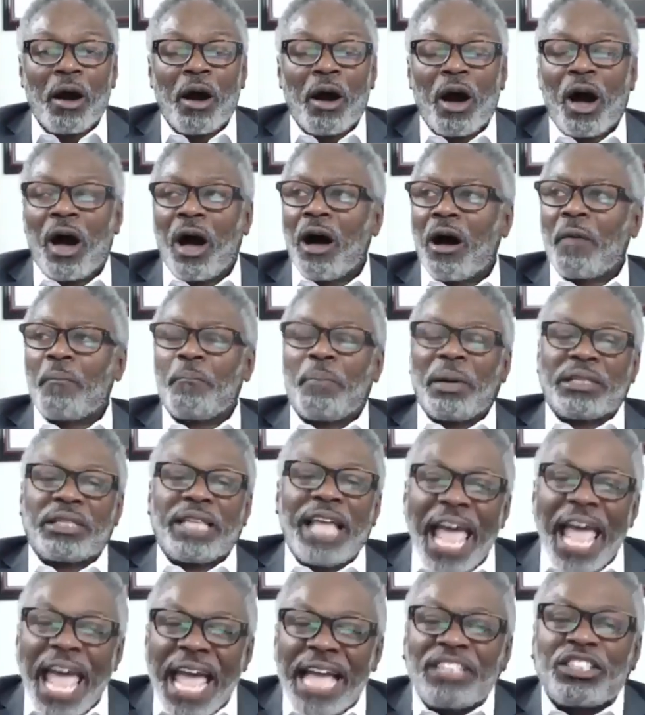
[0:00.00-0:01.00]
But
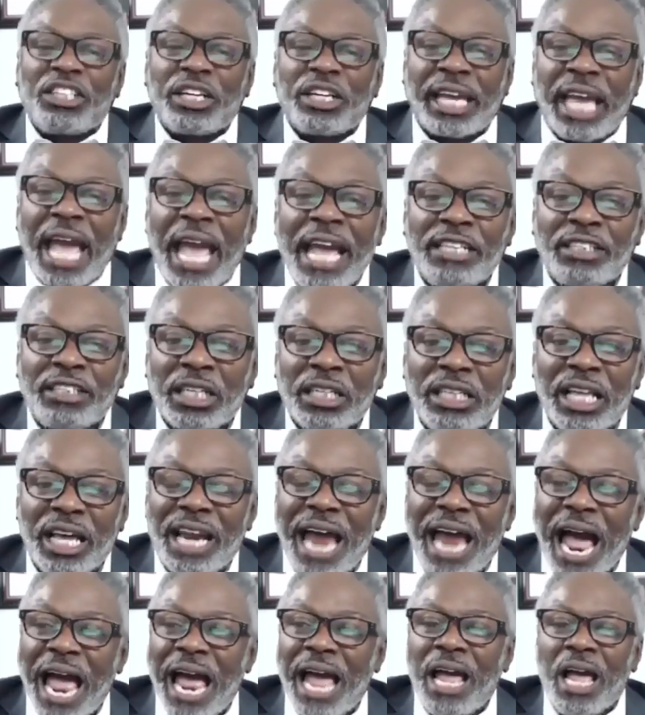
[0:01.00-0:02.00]
the education that
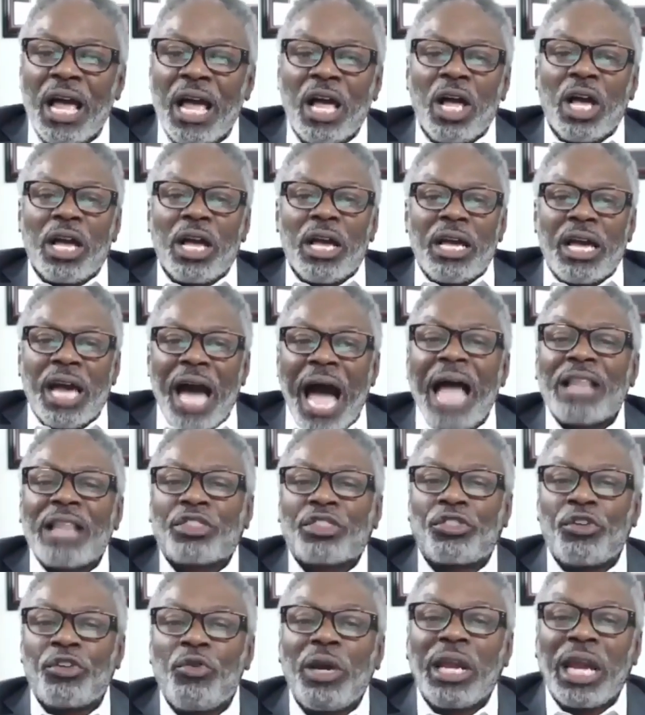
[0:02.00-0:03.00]
I got
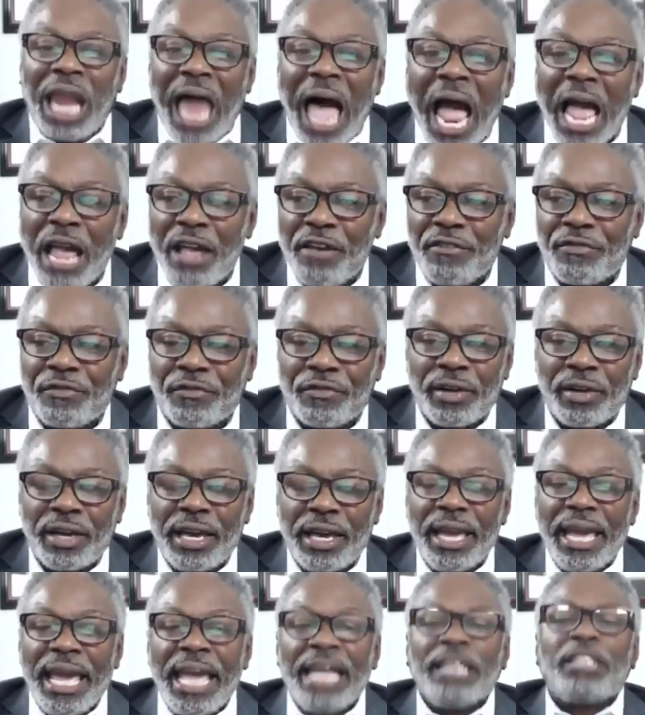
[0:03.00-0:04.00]
through life,
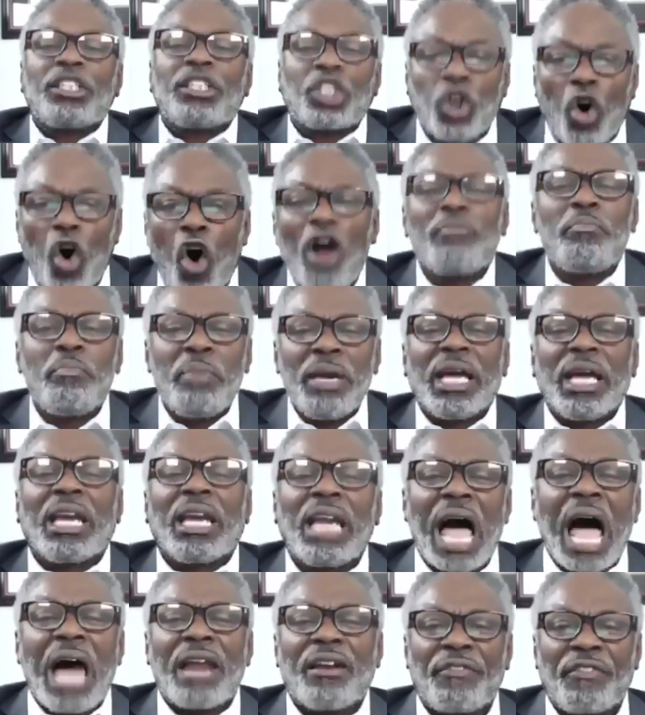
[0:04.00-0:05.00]
it taught me a
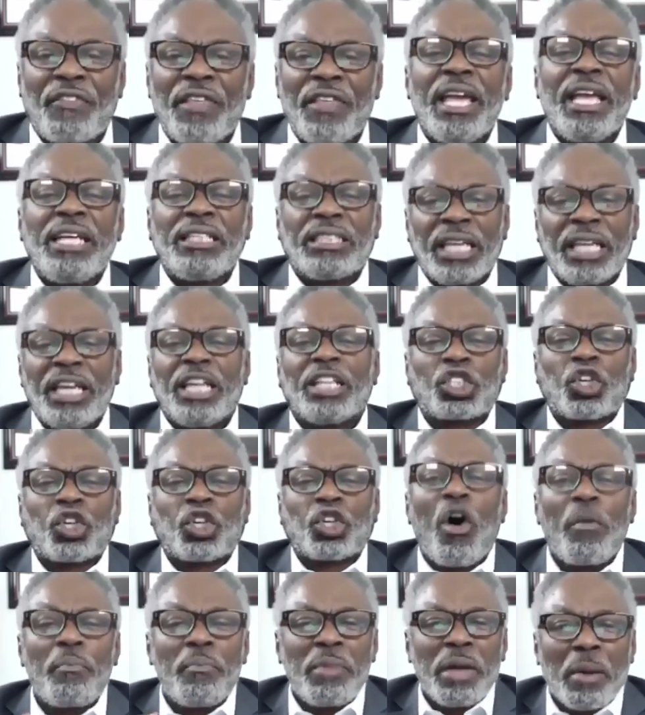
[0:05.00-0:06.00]
lot of things, and it
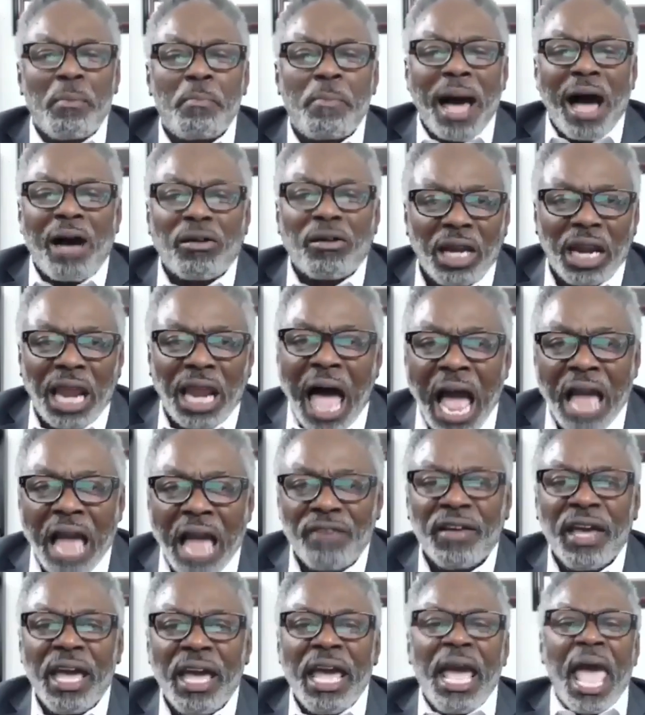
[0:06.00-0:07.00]
taught me about life.
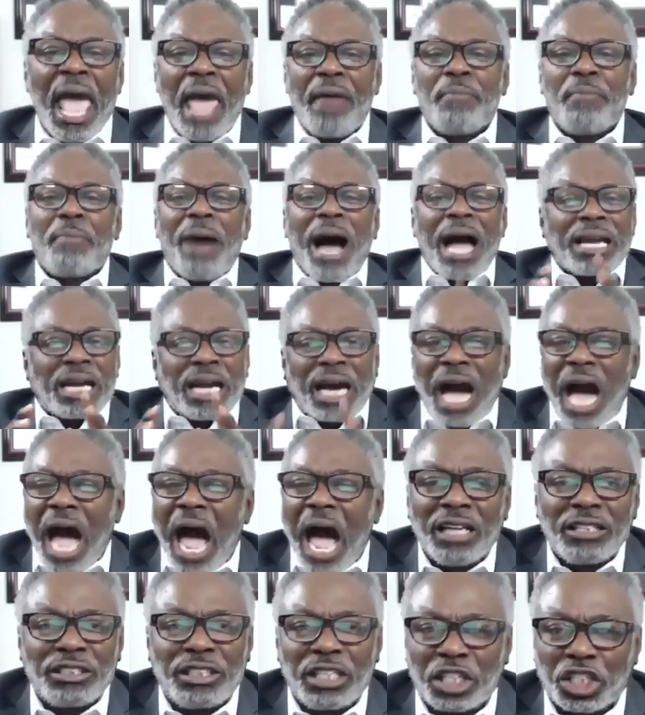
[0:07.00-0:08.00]
And my
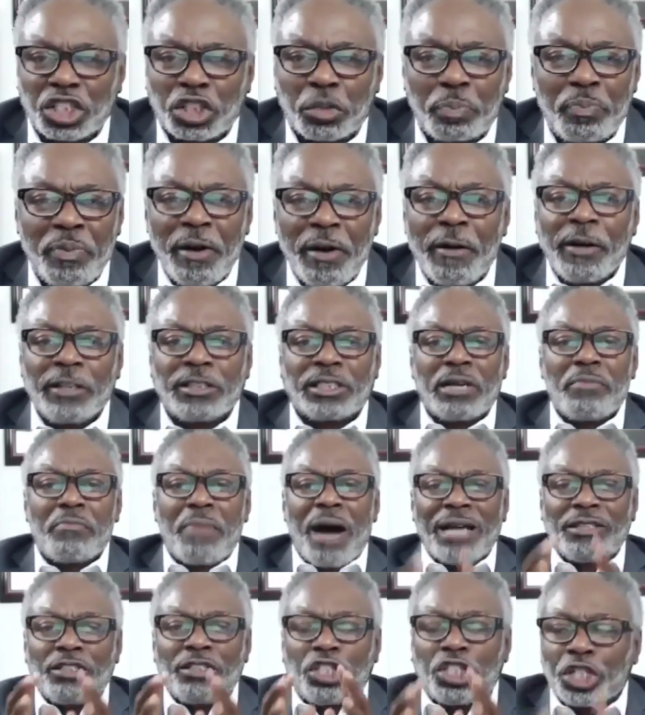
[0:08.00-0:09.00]
college experience and
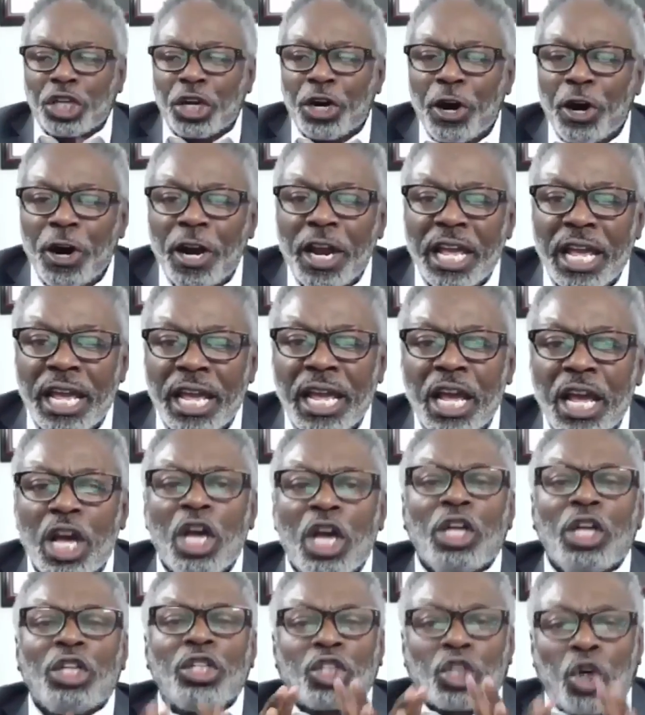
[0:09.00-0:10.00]
my journey
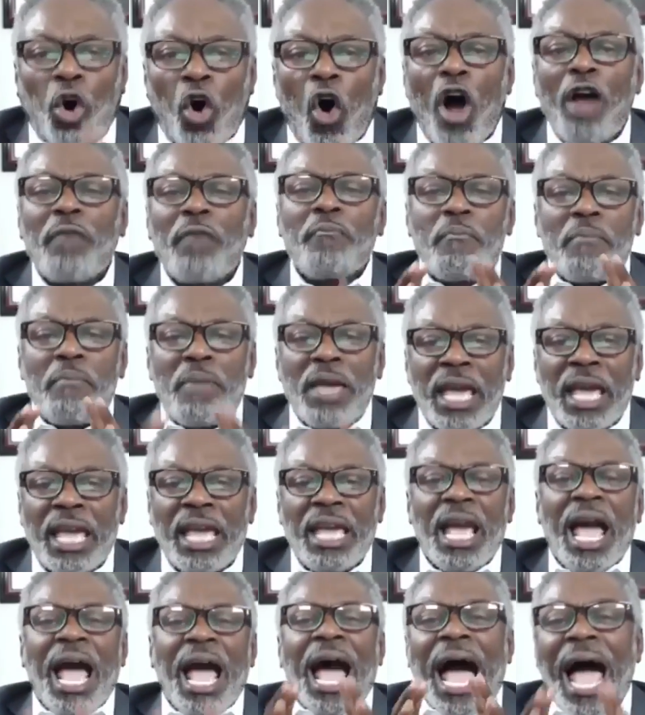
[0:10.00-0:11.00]
taught
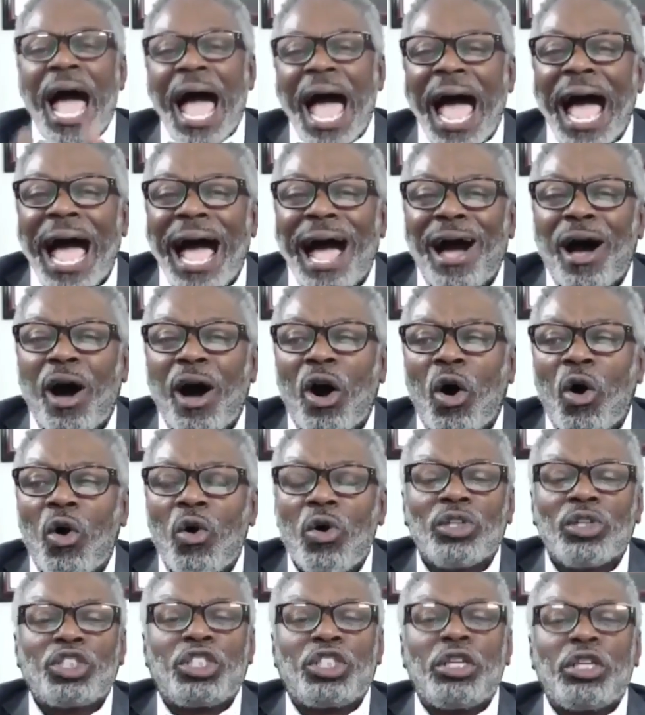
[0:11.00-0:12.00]
me
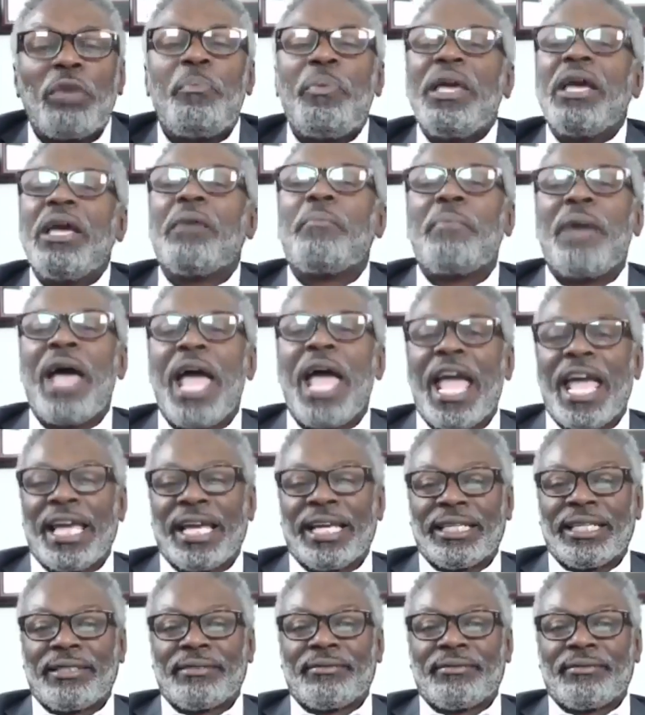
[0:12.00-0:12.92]
how to be a man.